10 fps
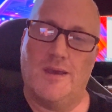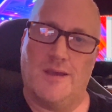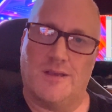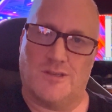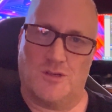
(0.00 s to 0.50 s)

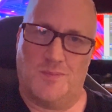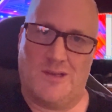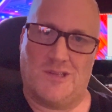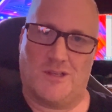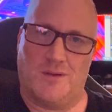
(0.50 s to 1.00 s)
So you
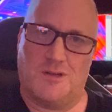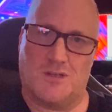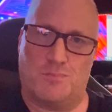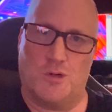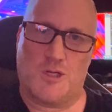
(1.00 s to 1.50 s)
basically
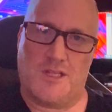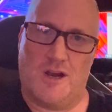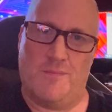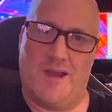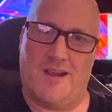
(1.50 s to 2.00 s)
just push the
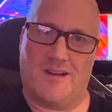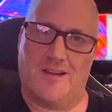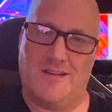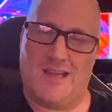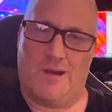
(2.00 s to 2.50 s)
airbag
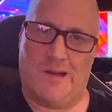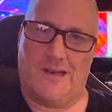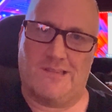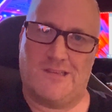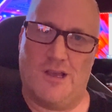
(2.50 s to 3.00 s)
down on
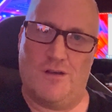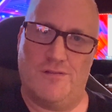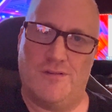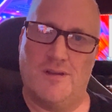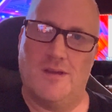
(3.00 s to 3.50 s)

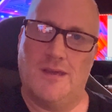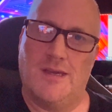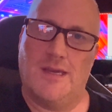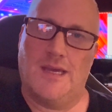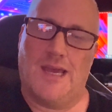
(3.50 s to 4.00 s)
itself.
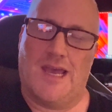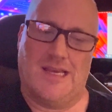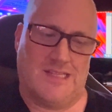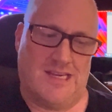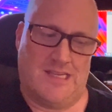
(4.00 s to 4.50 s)

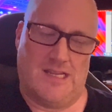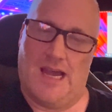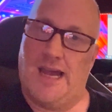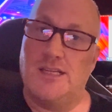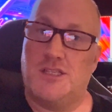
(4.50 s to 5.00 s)
And then
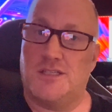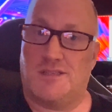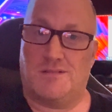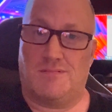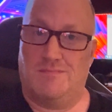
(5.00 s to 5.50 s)
I
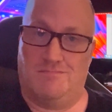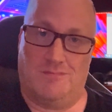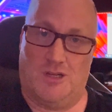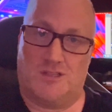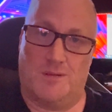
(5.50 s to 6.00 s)
just,
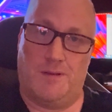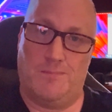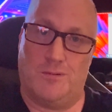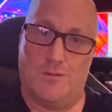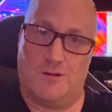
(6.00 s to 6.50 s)
you know, some
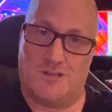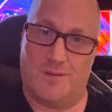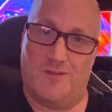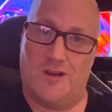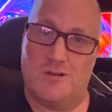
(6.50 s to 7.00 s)
people or
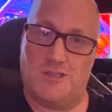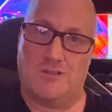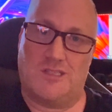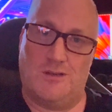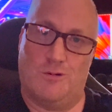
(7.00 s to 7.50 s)
some videos you'll
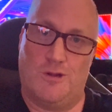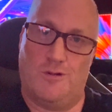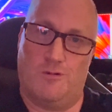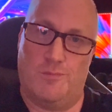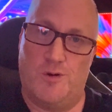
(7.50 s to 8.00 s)
see where you
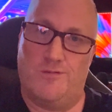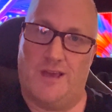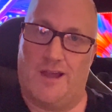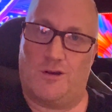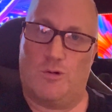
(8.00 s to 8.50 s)
remove
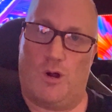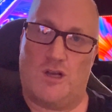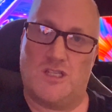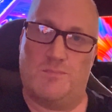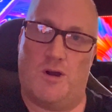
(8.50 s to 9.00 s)
that
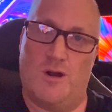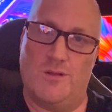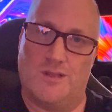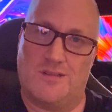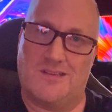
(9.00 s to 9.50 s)
crossbar
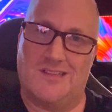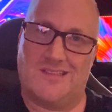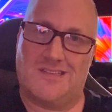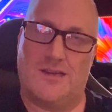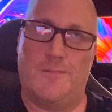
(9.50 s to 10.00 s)
that
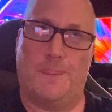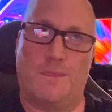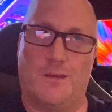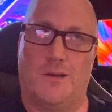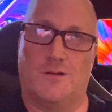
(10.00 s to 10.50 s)
sits,
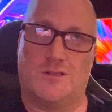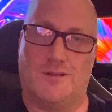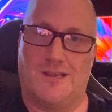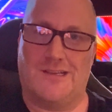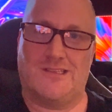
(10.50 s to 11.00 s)
you know, so on
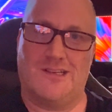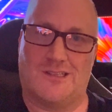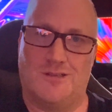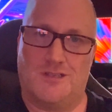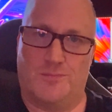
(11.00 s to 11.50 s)
the S6
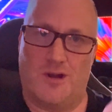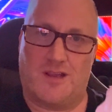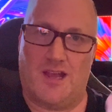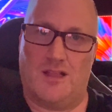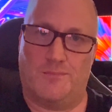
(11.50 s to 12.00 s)
there's a brake
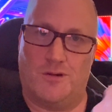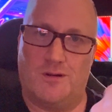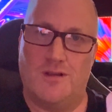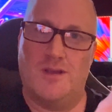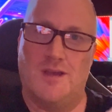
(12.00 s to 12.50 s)
caliper,
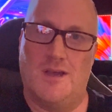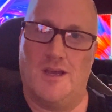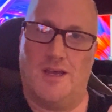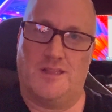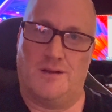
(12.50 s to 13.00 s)

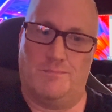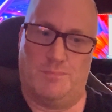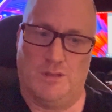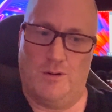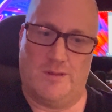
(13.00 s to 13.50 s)
and then
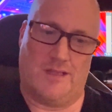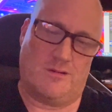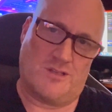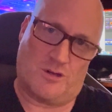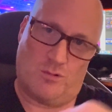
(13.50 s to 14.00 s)
below that
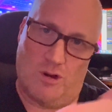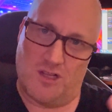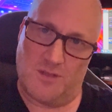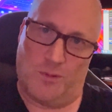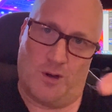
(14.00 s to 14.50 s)
there's a
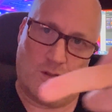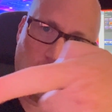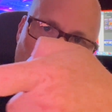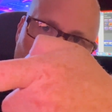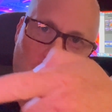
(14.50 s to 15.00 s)
crossbar that
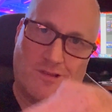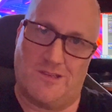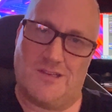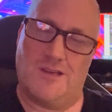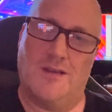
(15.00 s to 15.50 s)
runs,